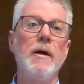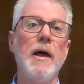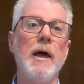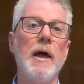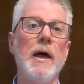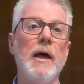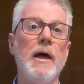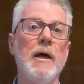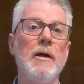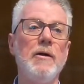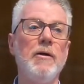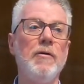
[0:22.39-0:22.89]

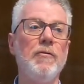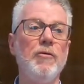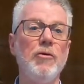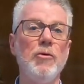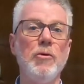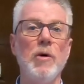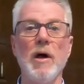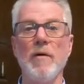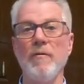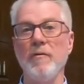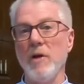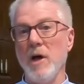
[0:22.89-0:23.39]
And if you
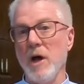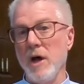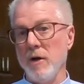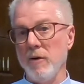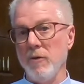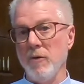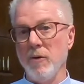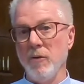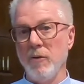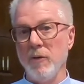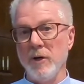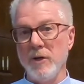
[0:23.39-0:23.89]
have
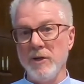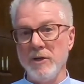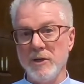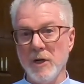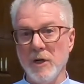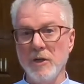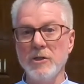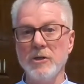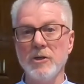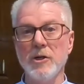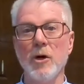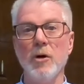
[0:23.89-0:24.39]
not already
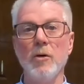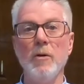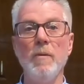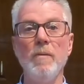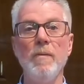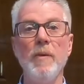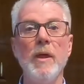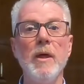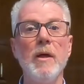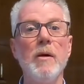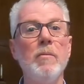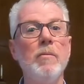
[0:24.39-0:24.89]
done so,
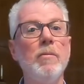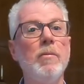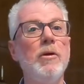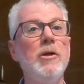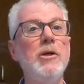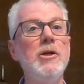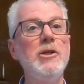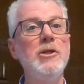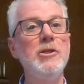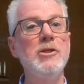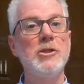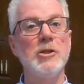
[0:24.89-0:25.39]

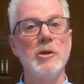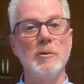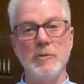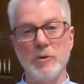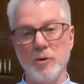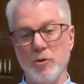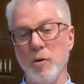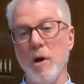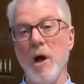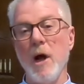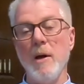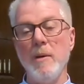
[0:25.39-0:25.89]
please
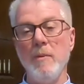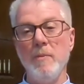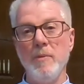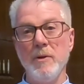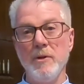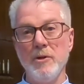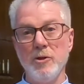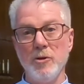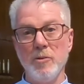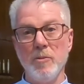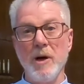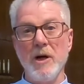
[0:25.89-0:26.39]

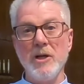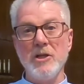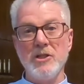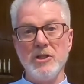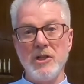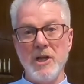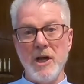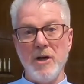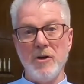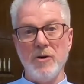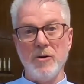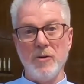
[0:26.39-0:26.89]
subscribe to my
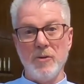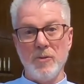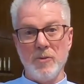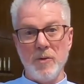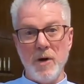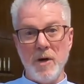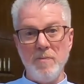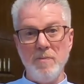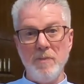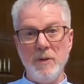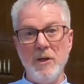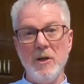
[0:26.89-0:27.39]
channel
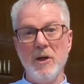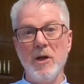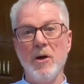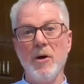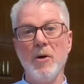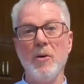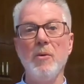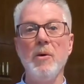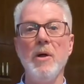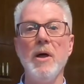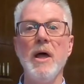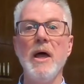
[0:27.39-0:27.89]
right
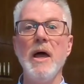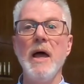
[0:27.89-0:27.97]
below,